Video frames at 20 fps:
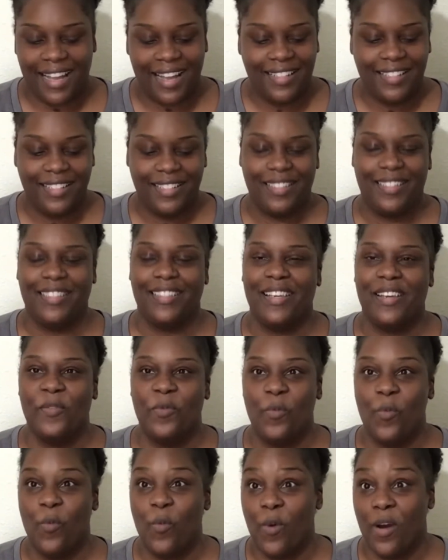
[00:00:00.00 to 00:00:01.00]
I just see
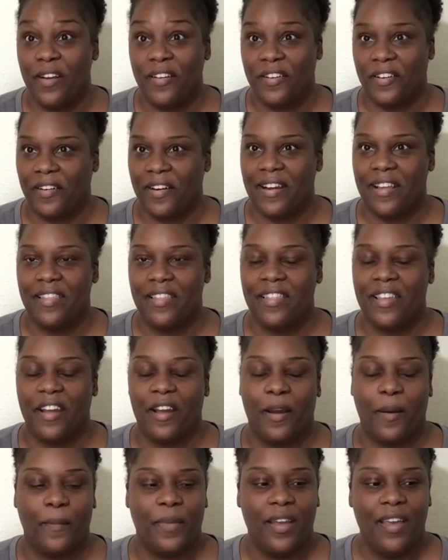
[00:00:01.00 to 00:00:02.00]
wonder in
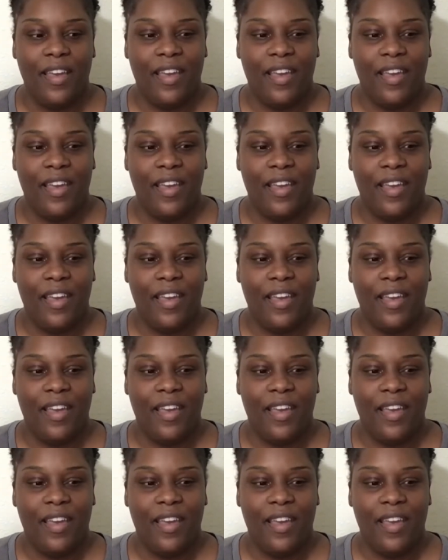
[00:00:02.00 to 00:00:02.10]
them.